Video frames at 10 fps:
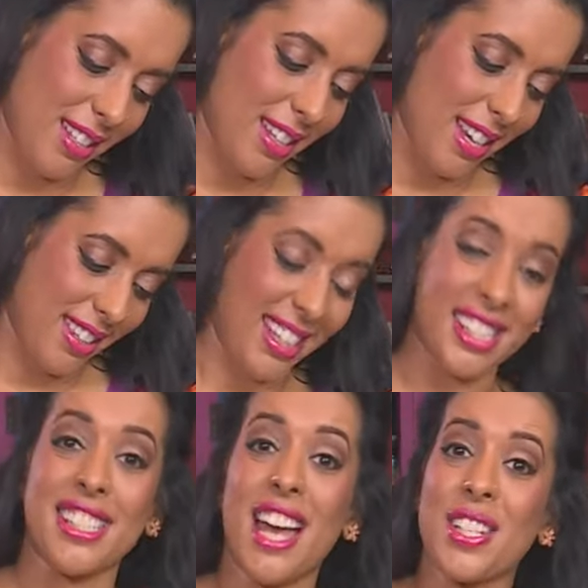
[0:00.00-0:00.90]
I think
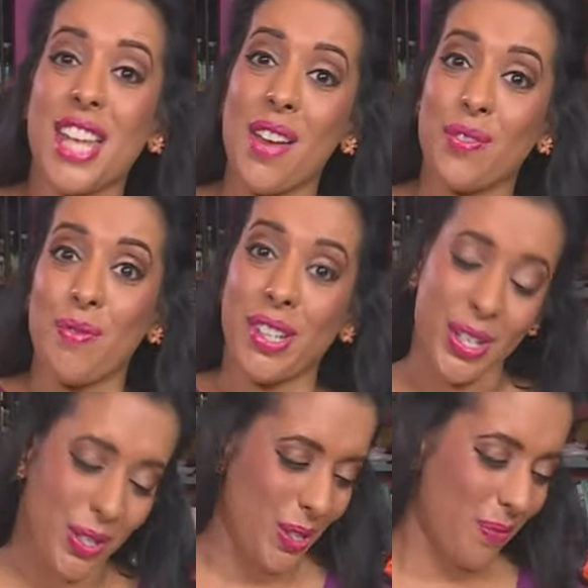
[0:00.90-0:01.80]
it's now time for me to
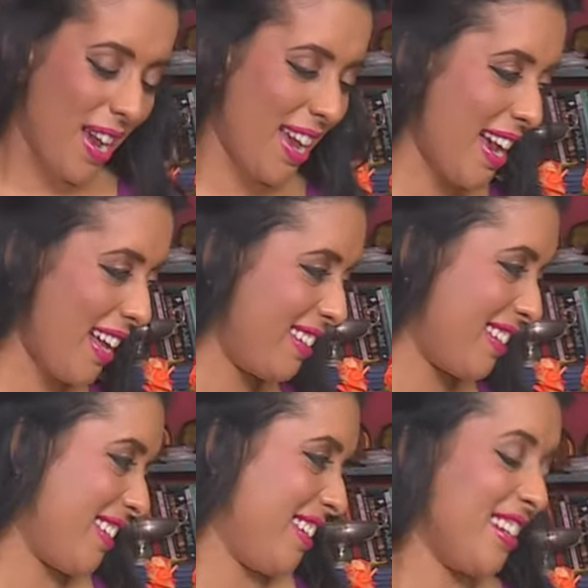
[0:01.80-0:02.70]
use my
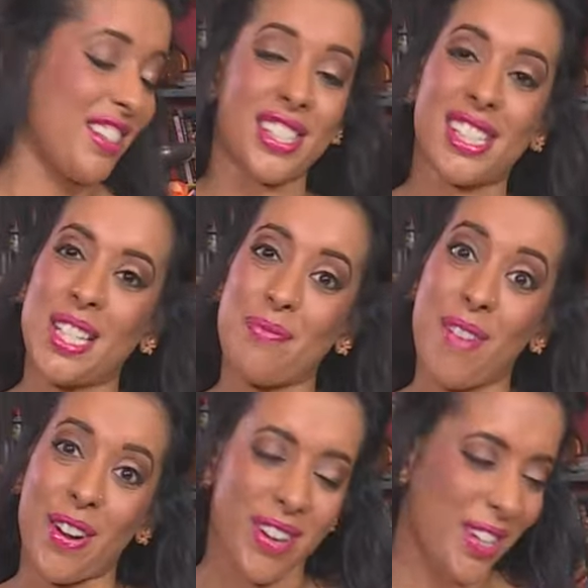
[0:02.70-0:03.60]
hands. Just slip
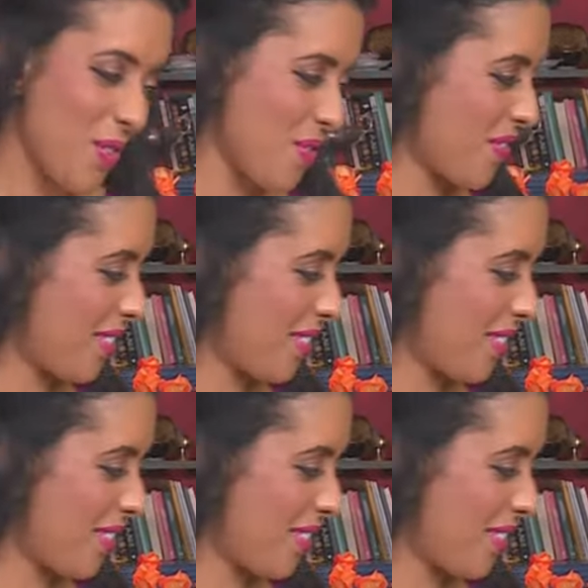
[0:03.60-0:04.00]
my ring off.